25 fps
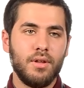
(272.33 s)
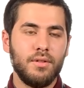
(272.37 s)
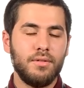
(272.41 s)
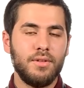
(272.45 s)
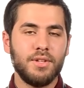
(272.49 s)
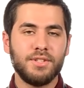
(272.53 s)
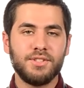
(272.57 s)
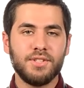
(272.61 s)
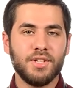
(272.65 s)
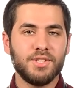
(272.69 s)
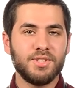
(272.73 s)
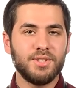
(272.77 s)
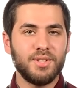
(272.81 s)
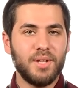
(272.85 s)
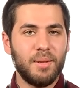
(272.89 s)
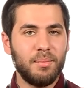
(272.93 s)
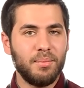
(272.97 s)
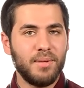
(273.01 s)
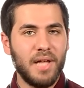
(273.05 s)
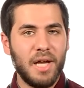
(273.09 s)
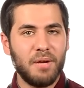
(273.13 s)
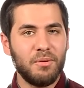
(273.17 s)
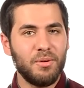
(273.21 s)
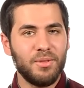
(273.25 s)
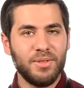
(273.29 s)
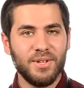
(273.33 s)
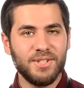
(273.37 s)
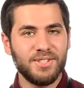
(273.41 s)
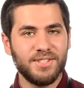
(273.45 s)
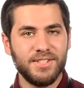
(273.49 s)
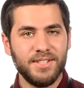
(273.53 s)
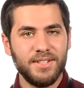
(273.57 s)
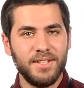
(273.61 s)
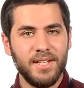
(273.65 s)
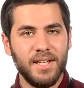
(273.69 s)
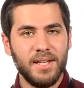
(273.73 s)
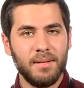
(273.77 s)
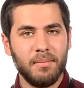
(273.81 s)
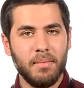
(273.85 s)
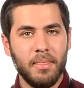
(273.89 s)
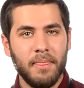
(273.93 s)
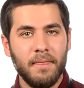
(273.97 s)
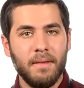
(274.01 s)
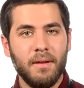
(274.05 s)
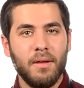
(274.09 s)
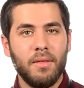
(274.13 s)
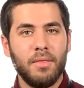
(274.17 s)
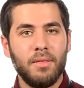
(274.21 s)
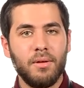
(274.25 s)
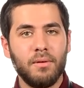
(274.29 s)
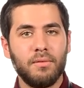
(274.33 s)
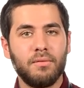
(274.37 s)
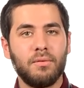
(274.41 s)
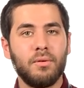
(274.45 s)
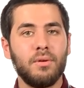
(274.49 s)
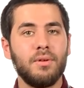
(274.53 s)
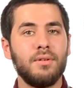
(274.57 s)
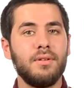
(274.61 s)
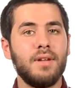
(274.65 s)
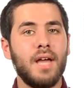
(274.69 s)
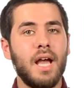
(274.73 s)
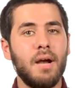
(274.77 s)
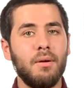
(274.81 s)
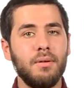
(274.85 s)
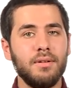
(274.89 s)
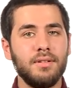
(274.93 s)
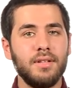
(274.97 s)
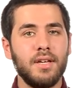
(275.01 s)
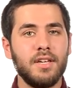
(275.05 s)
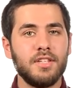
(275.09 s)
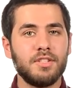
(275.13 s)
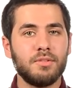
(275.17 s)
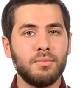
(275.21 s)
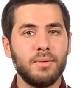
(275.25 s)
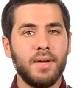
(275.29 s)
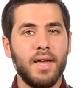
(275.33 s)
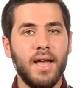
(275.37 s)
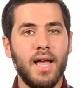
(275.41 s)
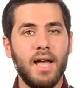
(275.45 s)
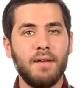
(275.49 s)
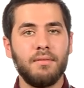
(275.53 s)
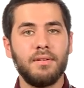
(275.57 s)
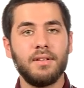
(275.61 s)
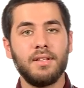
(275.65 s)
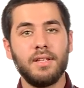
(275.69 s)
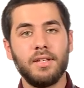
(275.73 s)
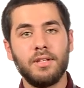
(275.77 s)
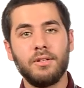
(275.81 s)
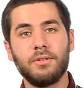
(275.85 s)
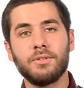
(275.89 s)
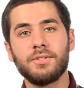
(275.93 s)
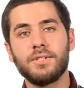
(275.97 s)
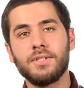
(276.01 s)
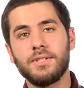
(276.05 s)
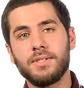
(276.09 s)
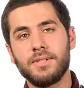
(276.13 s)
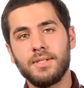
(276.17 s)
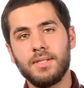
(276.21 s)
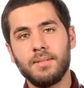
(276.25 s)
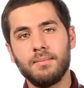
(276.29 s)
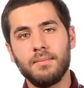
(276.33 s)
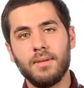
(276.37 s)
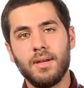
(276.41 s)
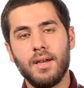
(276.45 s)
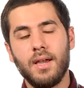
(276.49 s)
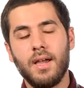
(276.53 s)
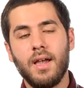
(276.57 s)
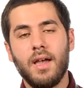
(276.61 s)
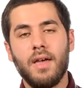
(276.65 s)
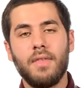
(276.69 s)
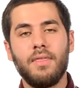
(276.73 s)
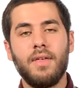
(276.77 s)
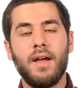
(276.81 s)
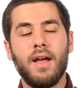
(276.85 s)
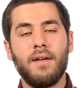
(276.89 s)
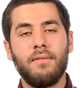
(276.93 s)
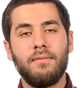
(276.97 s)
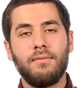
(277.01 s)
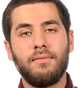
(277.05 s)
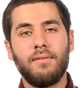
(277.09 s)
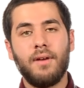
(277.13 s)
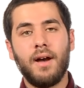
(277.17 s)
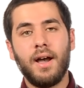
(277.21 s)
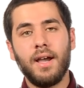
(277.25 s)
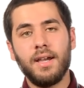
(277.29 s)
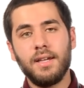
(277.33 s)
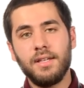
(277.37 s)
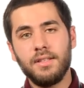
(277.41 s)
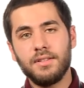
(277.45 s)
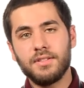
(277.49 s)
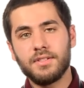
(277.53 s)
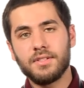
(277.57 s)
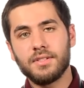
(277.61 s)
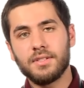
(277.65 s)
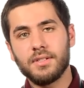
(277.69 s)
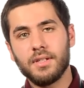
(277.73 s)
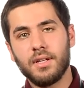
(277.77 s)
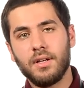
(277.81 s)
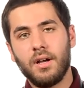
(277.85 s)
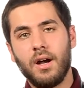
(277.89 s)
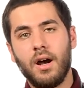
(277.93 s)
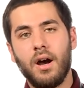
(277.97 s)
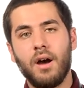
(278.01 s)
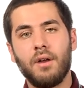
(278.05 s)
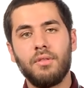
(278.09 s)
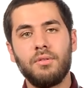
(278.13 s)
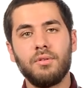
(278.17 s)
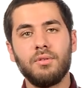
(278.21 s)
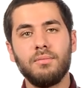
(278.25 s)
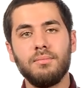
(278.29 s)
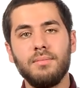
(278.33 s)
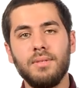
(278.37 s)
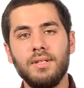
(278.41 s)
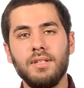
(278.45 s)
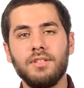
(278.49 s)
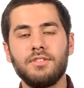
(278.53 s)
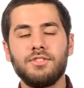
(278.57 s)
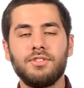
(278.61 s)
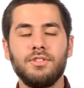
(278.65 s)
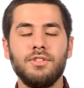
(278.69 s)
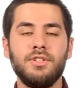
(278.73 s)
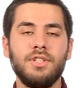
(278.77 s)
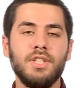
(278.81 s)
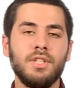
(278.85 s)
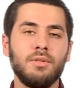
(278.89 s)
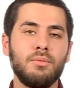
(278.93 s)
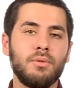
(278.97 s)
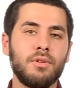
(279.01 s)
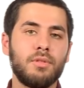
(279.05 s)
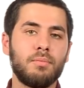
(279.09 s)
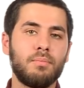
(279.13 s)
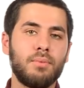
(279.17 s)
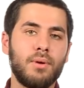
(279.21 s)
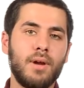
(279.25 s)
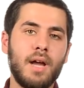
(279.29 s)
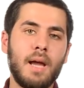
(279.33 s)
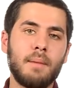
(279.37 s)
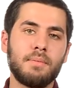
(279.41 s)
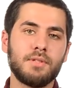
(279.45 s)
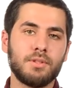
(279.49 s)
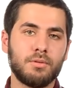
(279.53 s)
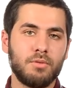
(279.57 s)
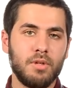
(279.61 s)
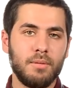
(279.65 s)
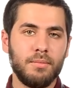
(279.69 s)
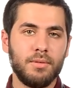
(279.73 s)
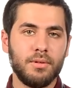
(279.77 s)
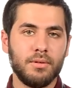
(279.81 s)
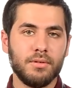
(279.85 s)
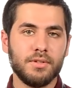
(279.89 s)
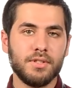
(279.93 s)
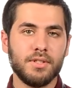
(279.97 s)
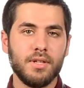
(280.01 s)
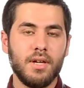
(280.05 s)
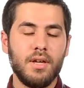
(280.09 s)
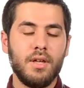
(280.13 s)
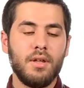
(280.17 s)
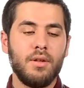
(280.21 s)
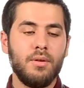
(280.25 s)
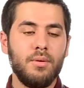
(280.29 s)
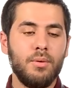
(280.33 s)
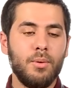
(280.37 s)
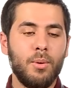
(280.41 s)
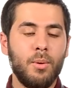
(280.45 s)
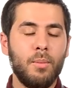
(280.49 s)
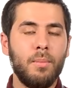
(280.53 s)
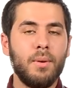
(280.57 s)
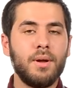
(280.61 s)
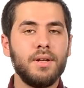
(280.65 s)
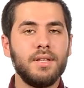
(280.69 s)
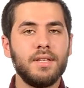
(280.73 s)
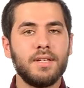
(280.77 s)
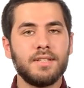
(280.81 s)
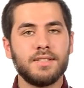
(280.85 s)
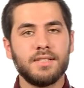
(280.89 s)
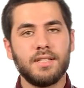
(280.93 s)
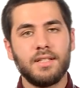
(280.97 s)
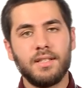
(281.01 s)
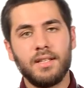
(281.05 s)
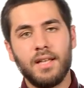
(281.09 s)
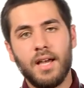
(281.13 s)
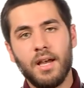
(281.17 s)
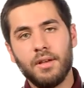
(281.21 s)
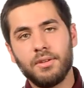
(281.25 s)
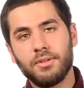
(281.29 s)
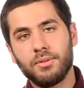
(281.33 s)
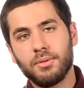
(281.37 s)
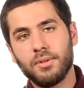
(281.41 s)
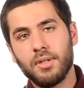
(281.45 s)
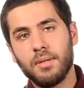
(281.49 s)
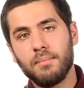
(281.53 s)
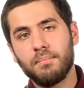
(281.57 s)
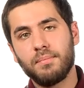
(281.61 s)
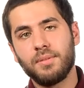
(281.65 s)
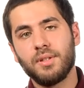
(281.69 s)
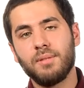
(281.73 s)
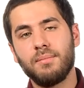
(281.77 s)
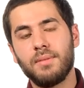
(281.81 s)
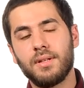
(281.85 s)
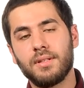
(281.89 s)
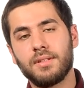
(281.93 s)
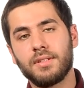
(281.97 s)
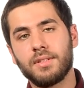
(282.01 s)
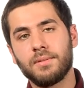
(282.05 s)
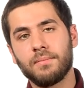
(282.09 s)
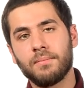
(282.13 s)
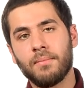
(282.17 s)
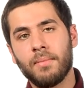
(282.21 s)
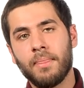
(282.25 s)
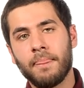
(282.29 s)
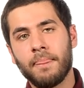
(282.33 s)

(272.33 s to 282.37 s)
This doesn't apply with us today. Therefore, nowadays, we have a legal system that finds other means to deal with perhaps criminals. Nobody is allowed to implement